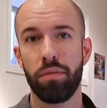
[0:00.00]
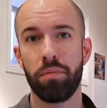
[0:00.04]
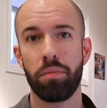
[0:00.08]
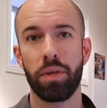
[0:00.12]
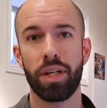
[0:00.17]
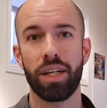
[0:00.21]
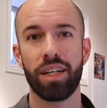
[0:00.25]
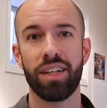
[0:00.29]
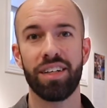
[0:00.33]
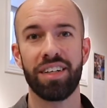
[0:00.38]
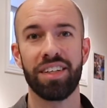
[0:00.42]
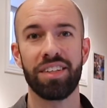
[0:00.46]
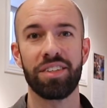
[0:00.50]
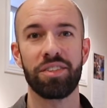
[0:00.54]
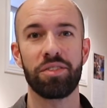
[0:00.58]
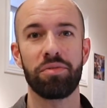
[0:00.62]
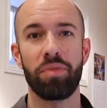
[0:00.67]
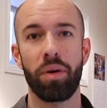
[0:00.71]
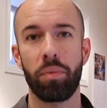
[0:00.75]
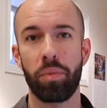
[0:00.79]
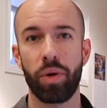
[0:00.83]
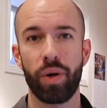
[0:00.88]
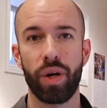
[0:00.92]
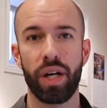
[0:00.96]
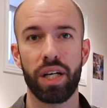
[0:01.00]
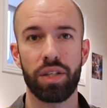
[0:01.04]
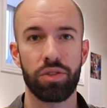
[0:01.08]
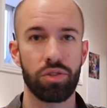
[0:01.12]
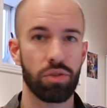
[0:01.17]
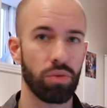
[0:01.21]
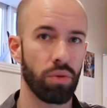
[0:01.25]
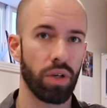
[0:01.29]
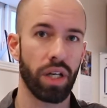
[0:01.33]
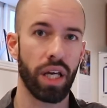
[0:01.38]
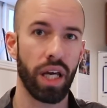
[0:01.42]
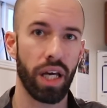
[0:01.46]
because February has
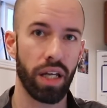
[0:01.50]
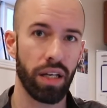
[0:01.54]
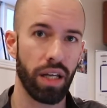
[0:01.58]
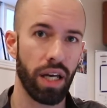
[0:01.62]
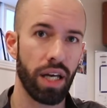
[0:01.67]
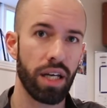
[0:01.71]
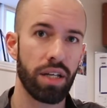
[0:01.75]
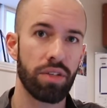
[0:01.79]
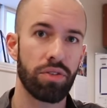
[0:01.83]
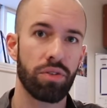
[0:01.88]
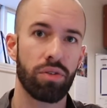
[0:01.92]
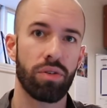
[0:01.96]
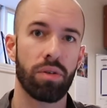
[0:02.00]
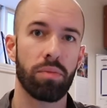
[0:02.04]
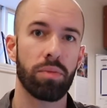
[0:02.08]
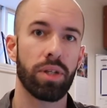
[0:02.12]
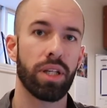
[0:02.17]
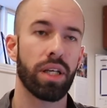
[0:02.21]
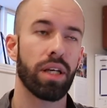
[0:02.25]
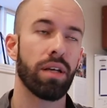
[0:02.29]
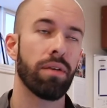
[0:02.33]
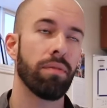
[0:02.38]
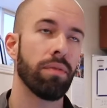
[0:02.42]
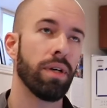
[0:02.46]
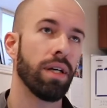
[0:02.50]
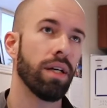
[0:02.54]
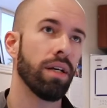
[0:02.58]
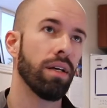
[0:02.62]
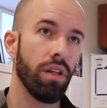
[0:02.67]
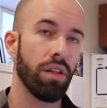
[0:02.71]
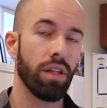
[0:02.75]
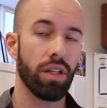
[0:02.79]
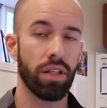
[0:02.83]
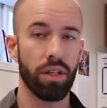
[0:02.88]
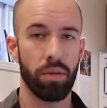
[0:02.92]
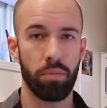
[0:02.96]
28 days normally.
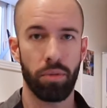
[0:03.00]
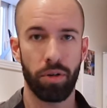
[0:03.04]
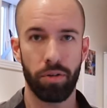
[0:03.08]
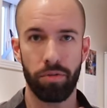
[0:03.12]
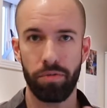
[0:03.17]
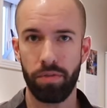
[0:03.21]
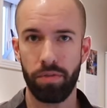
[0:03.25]
The number